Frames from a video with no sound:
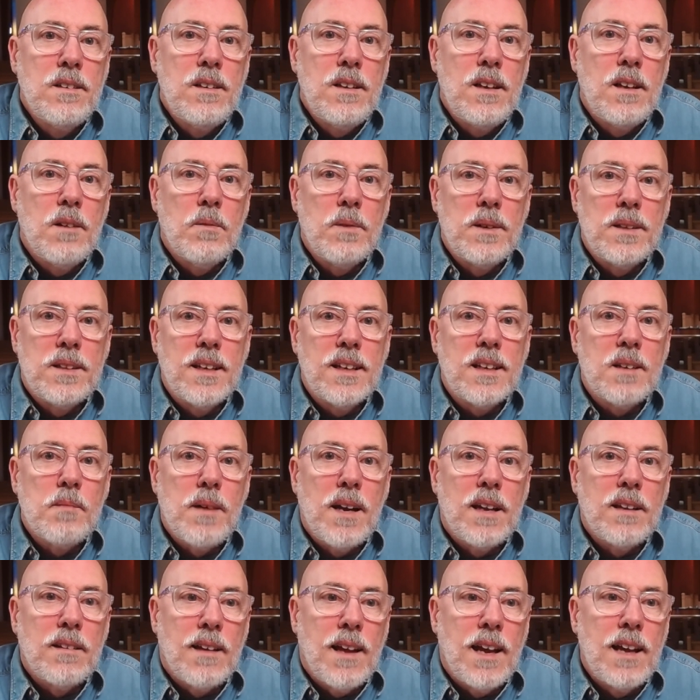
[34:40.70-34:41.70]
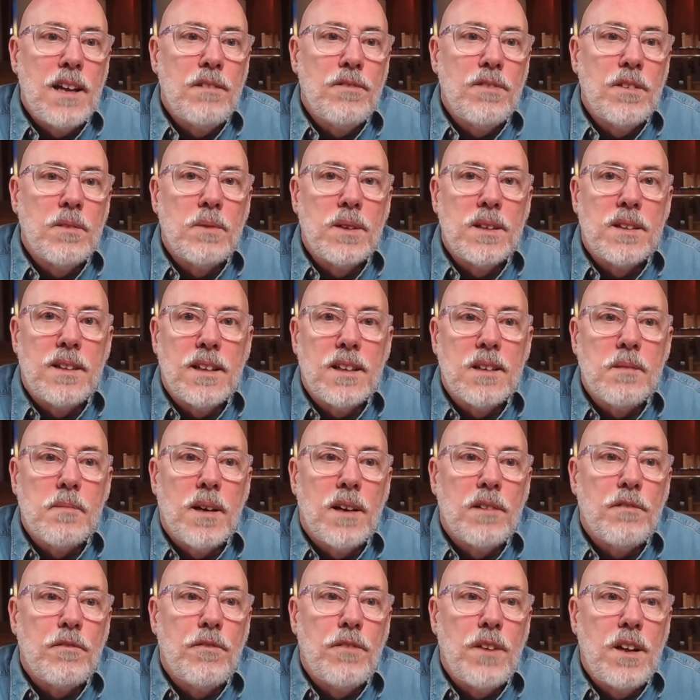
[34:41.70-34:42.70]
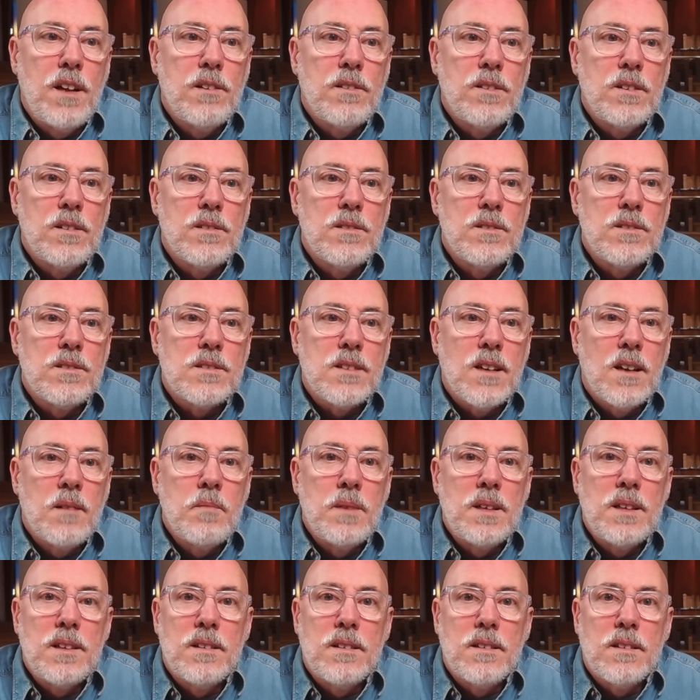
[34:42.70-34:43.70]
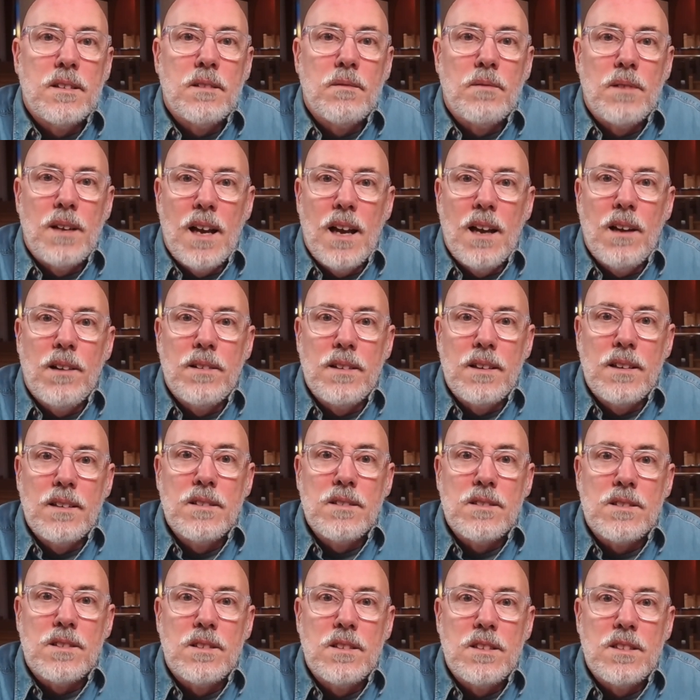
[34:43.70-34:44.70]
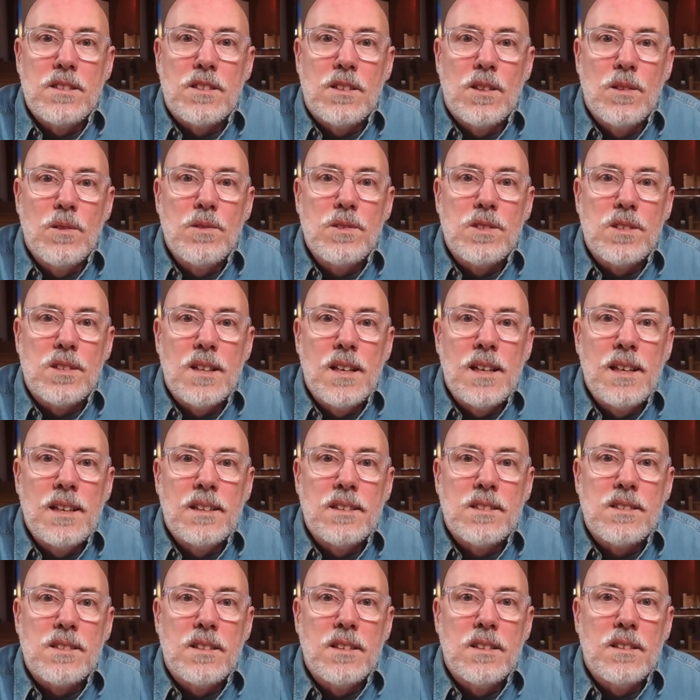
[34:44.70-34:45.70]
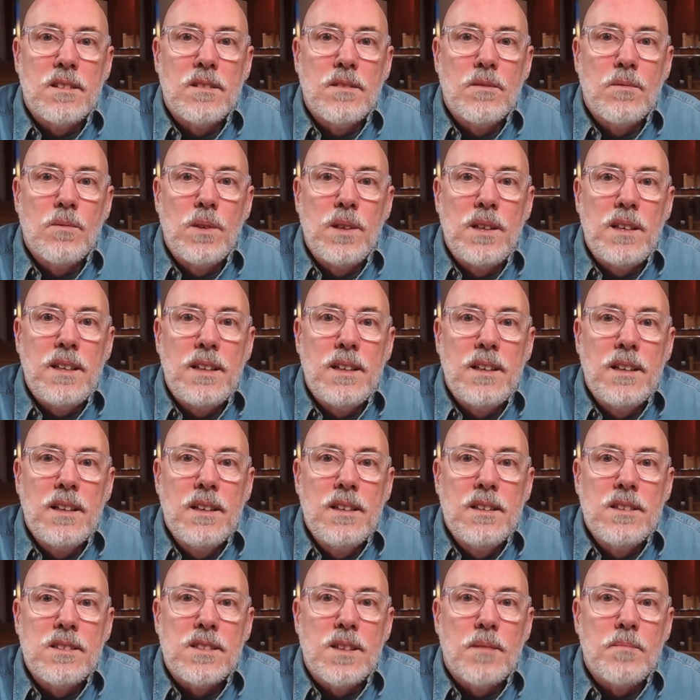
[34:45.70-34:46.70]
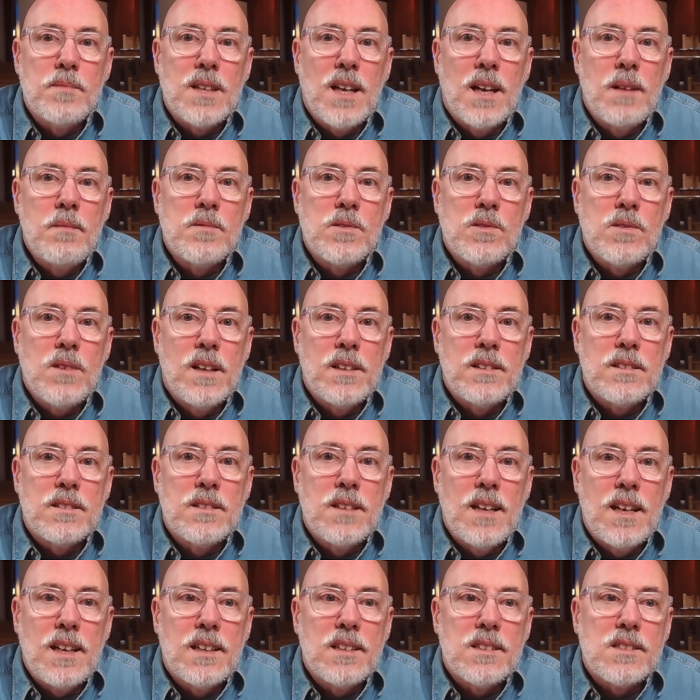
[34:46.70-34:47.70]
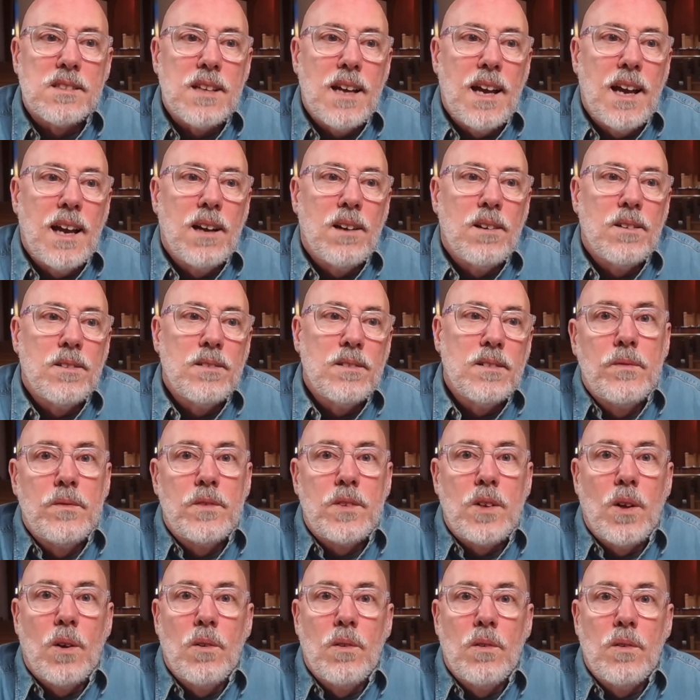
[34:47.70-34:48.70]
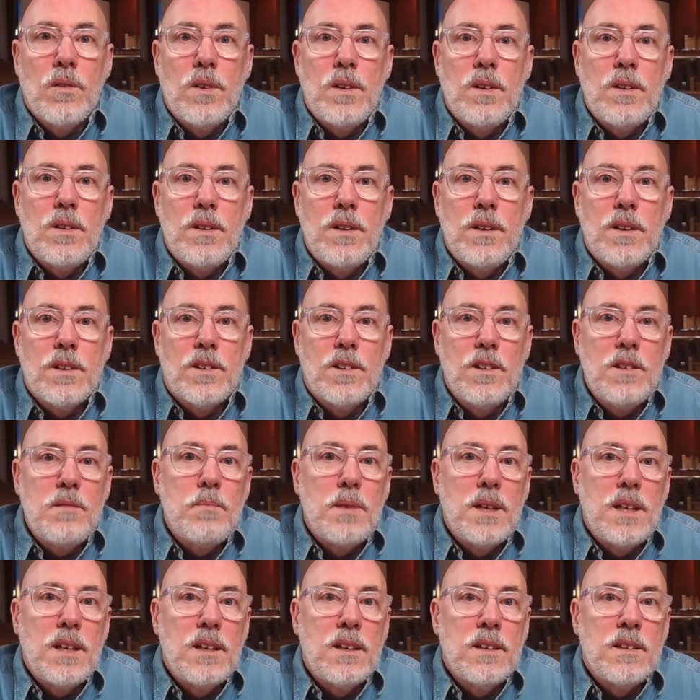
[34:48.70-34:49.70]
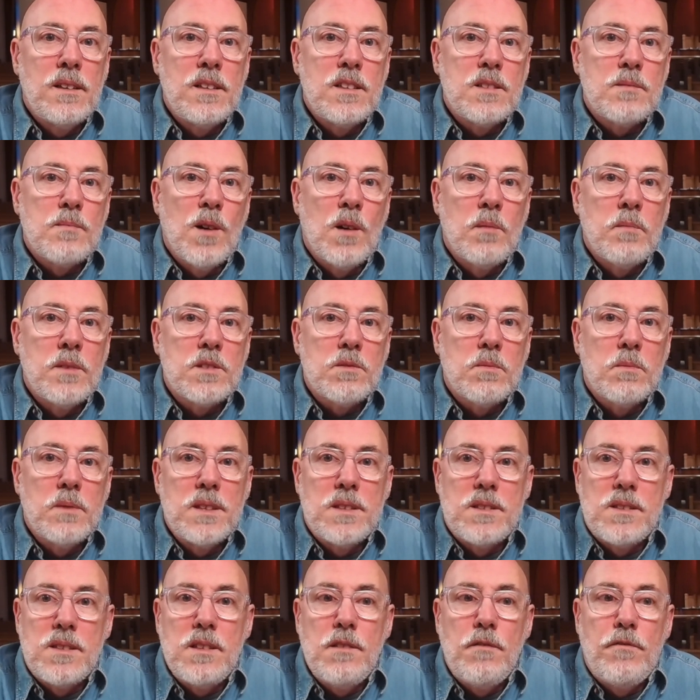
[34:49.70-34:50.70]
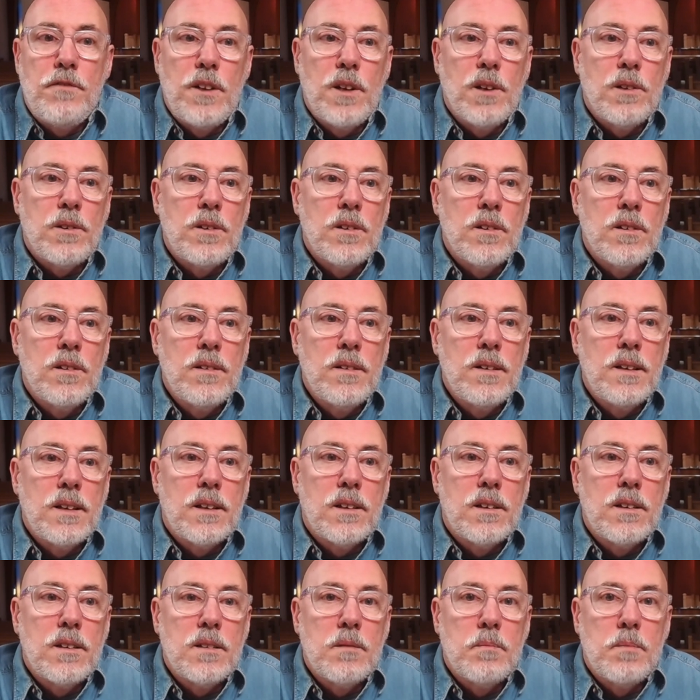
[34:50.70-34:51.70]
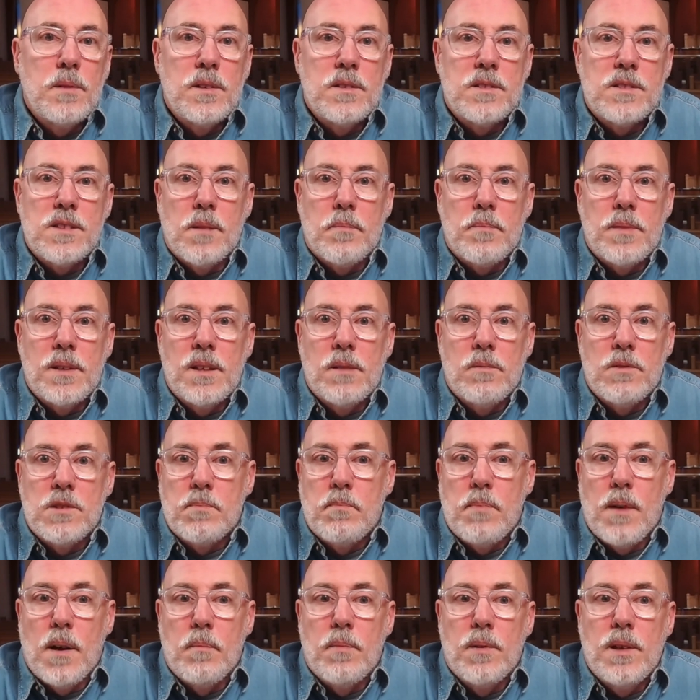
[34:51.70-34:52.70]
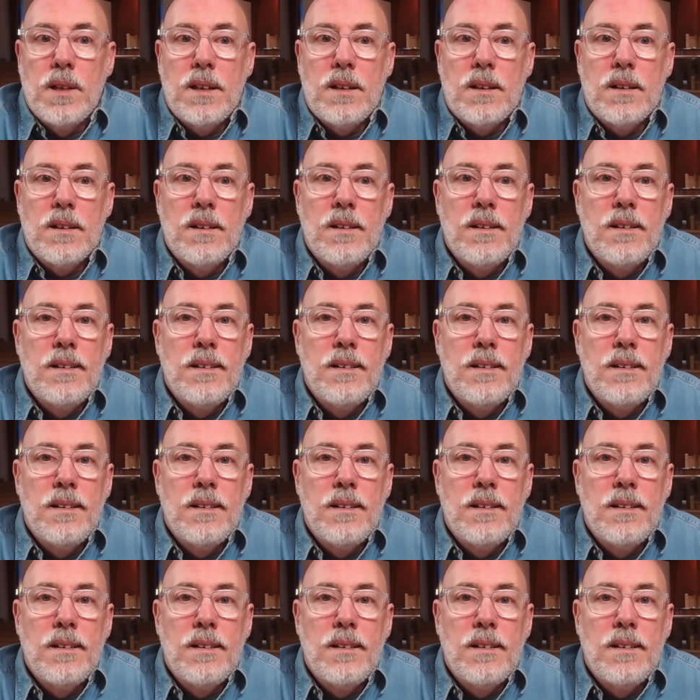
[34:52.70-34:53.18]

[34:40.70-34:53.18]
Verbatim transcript: And when we think about life and we think about failures, I mean, the reality is it's those things that we sometimes let take us out. So it could be in these moments when we see failure, it could have been something that was public,